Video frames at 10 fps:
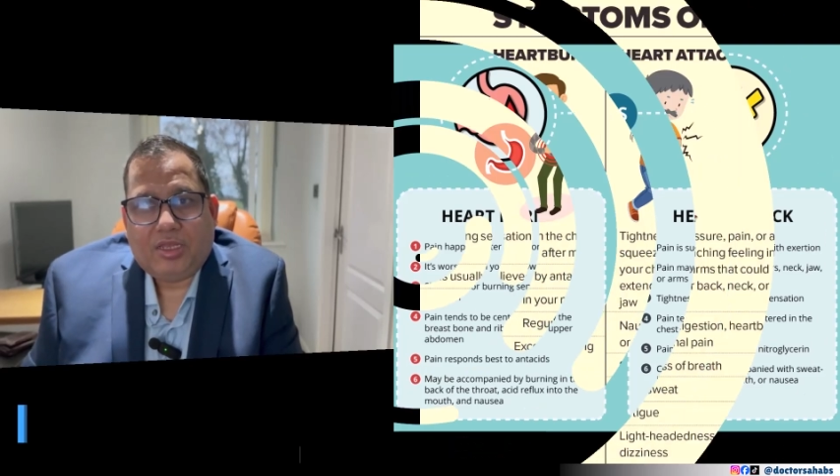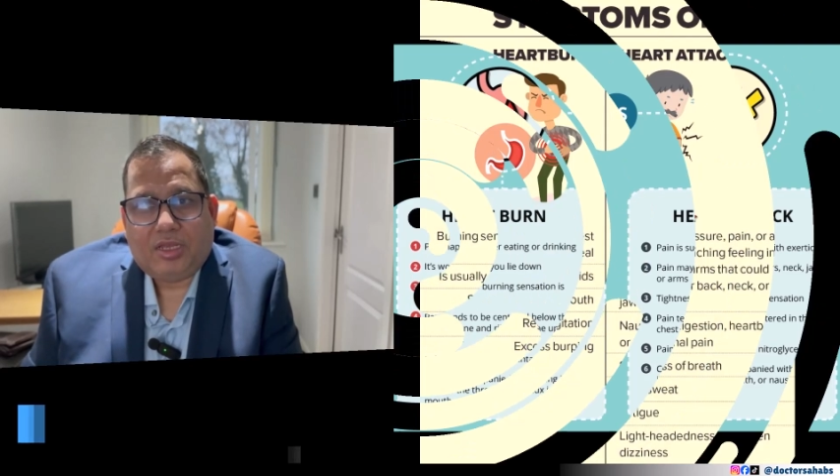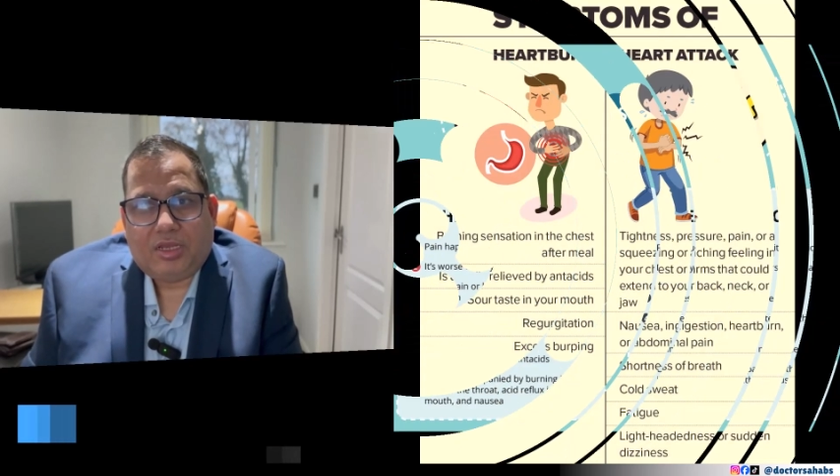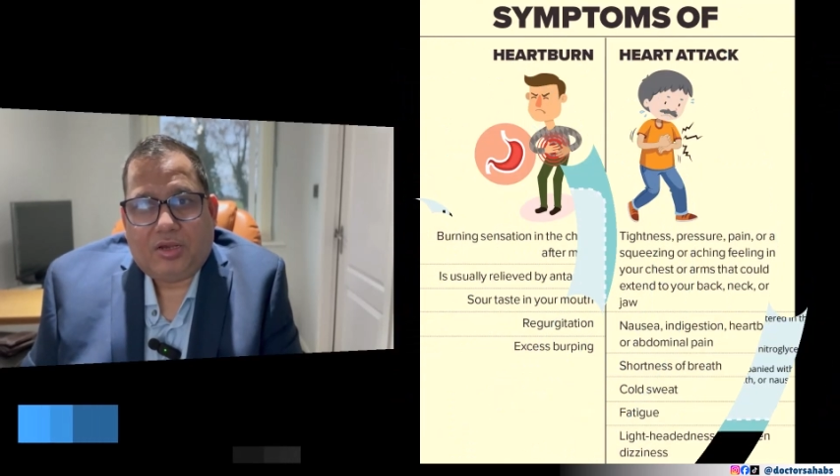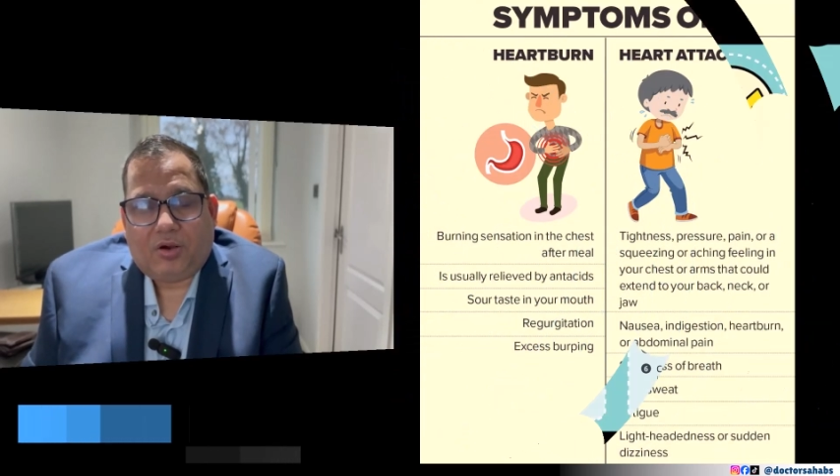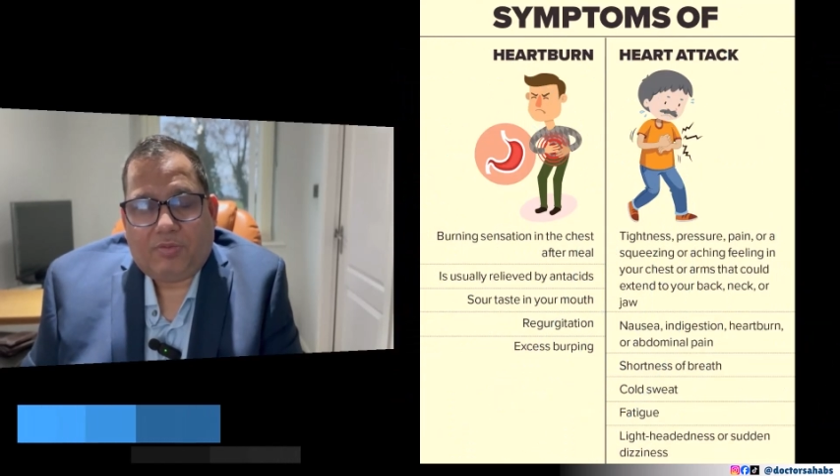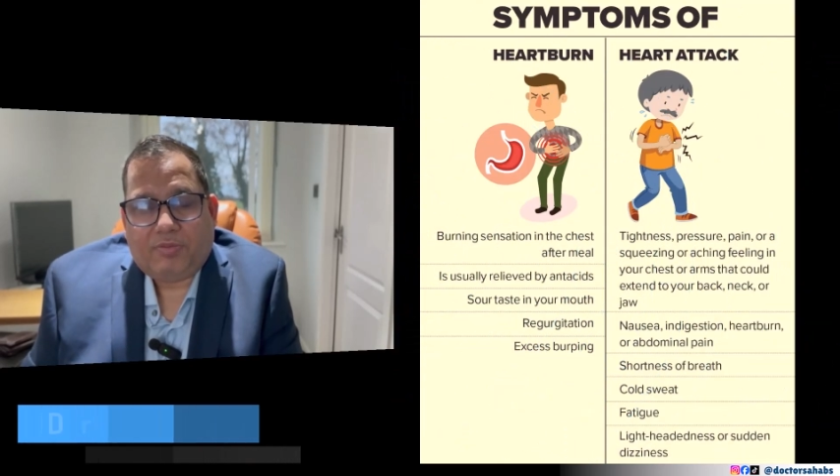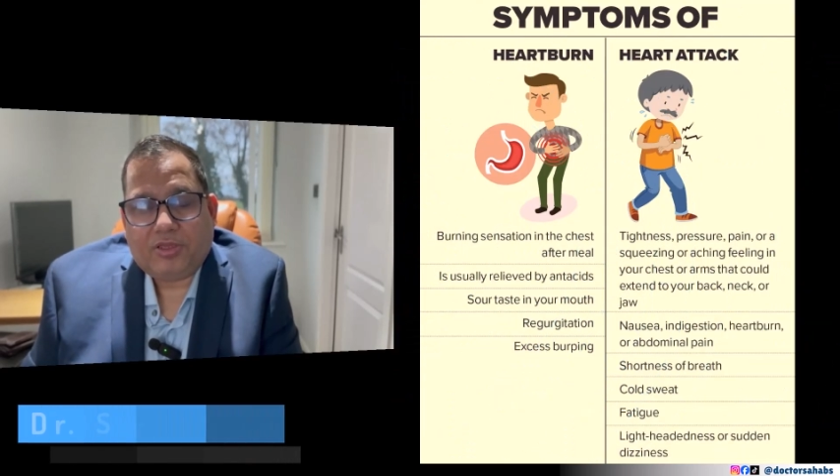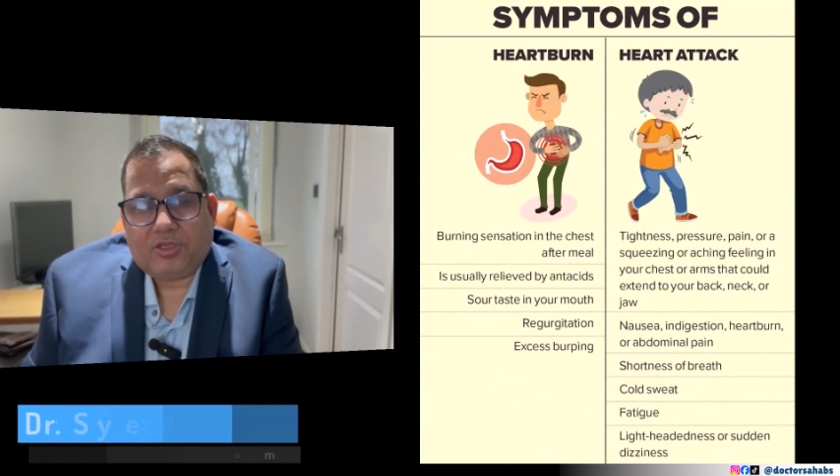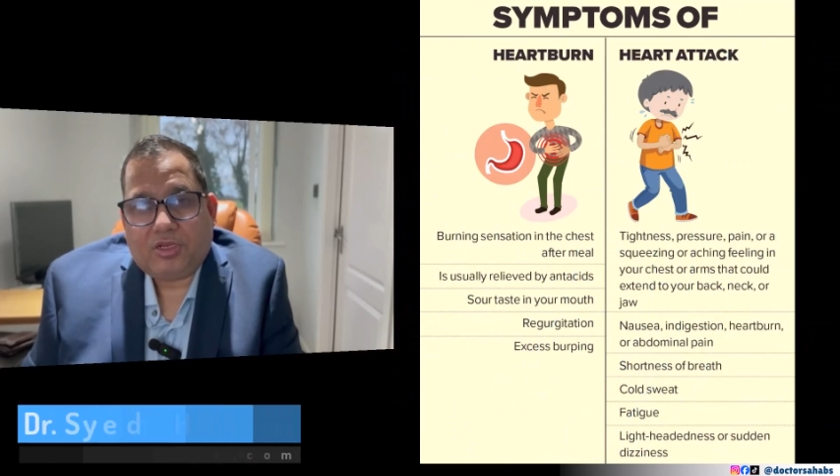our
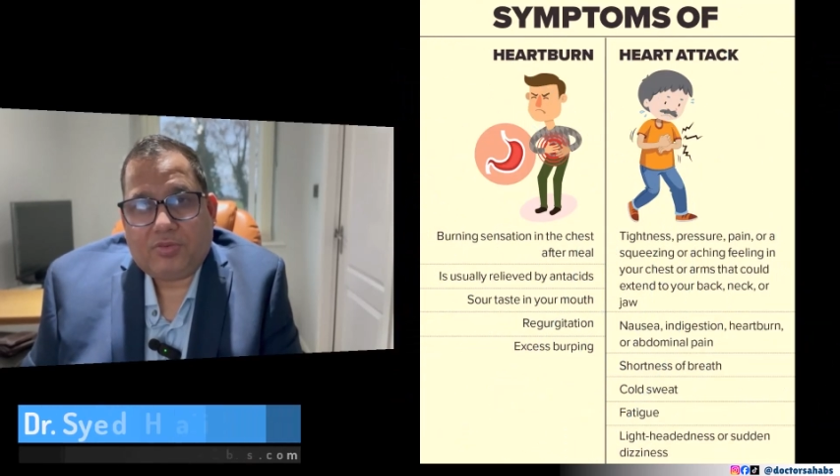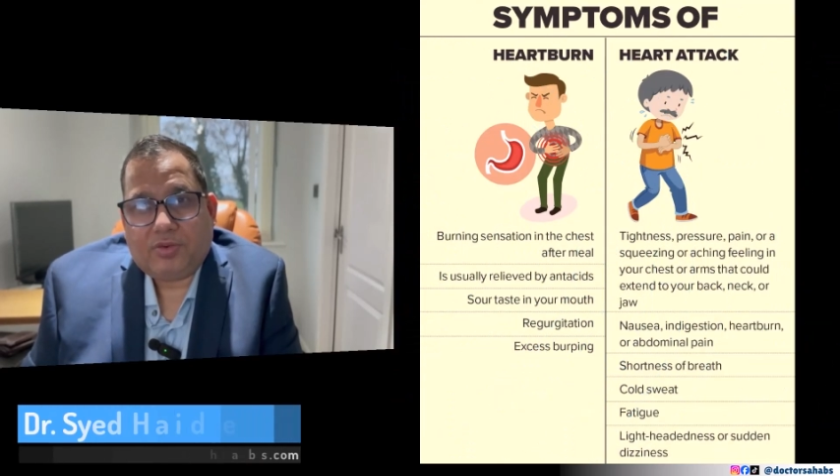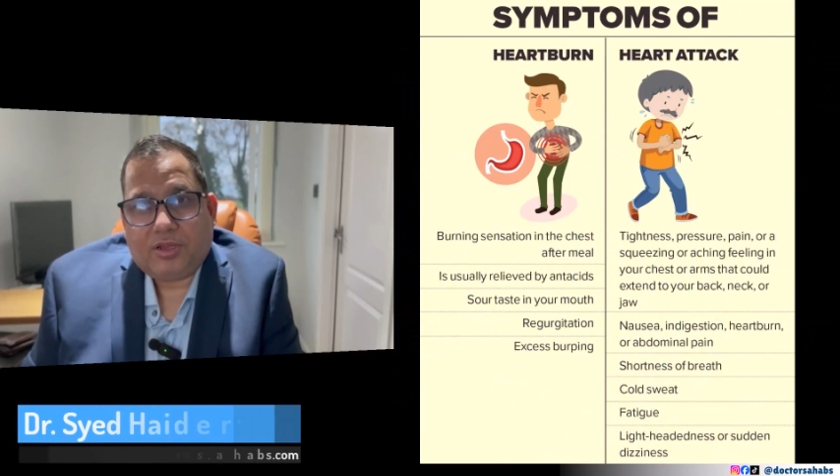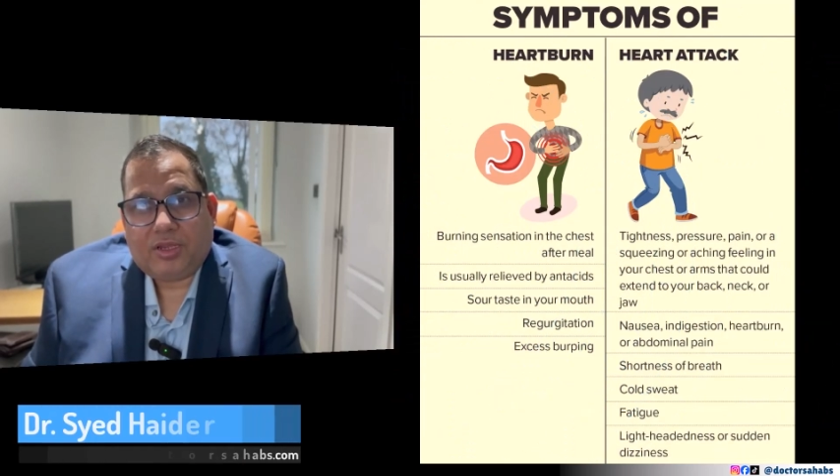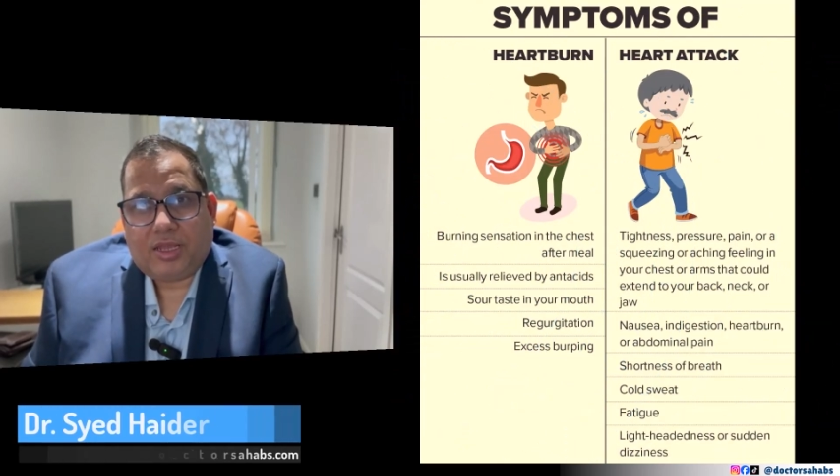patient will